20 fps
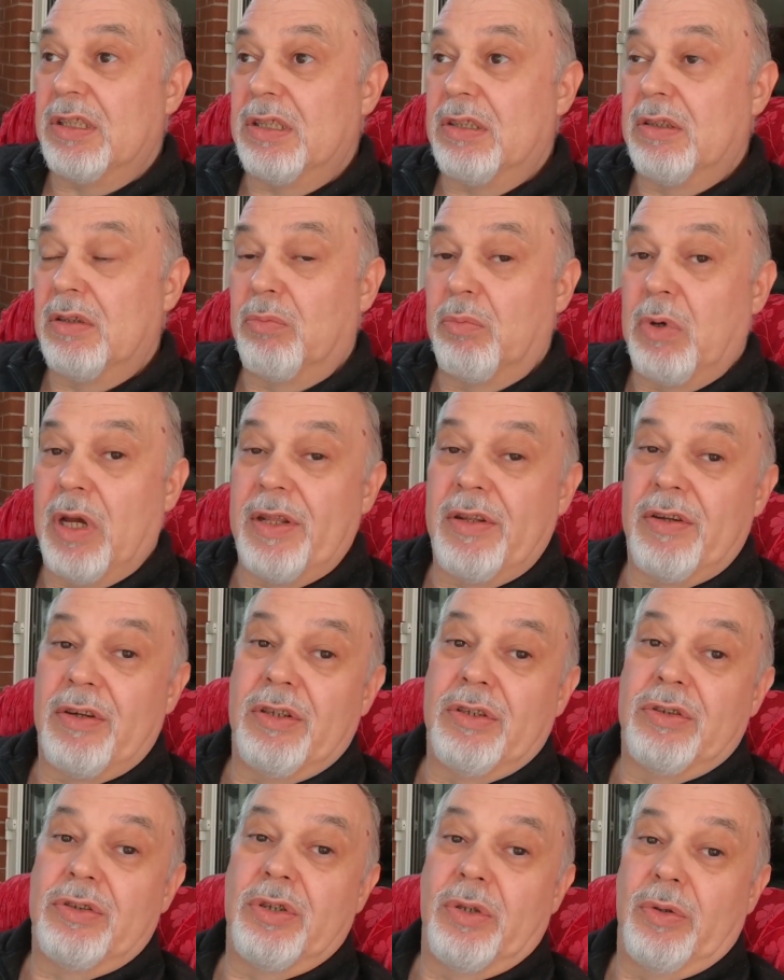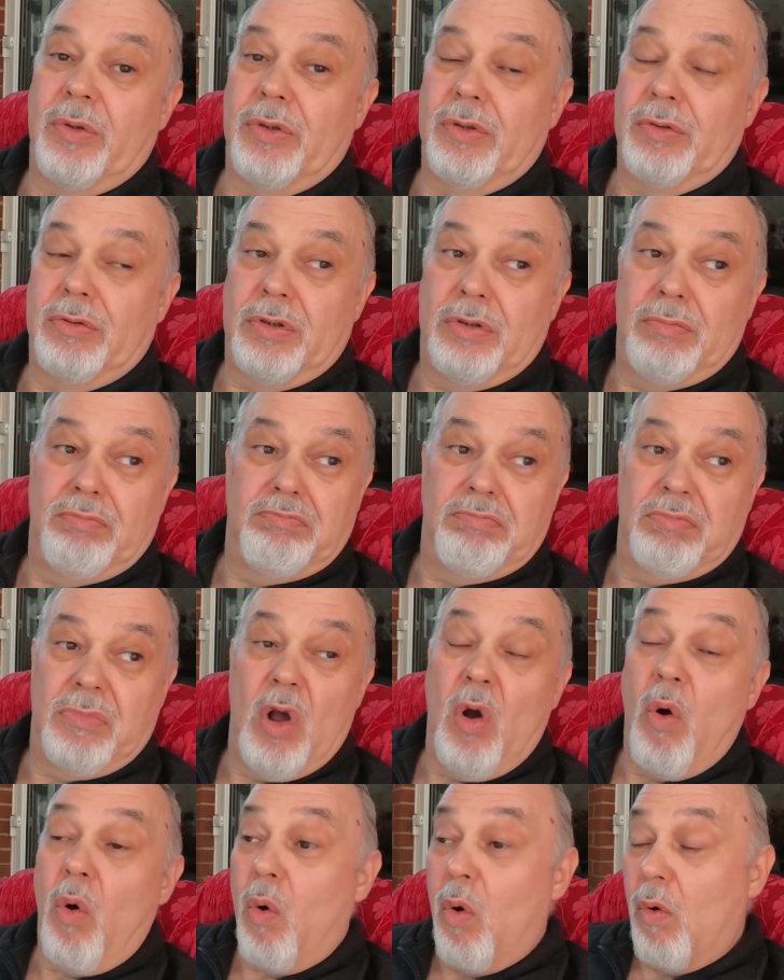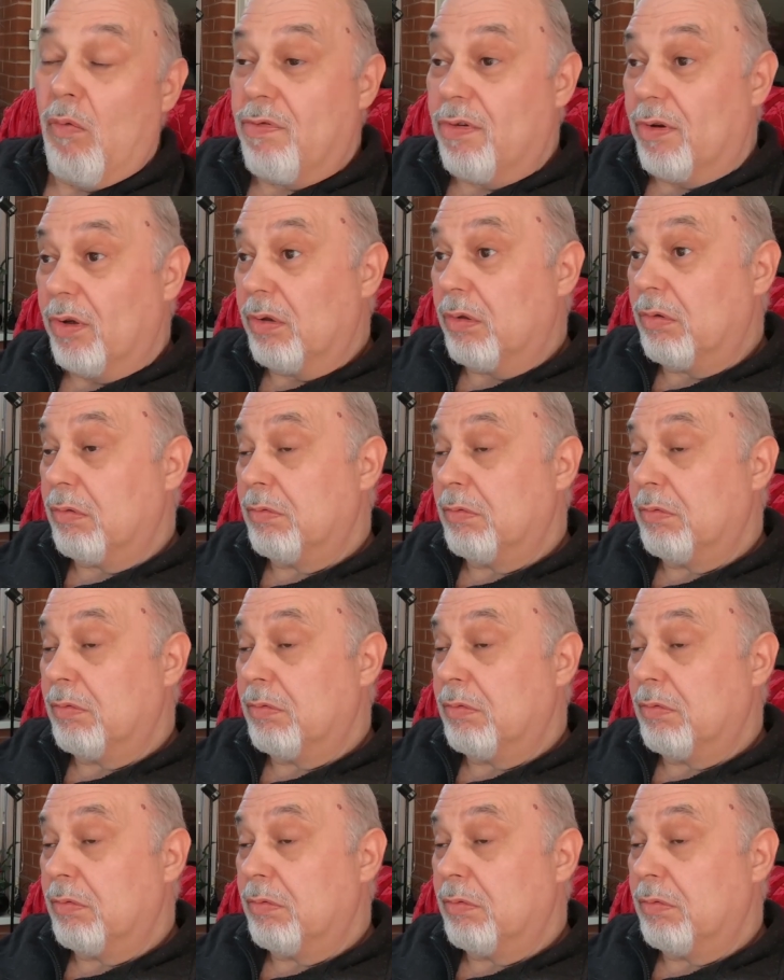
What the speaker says: the weather had turned awful.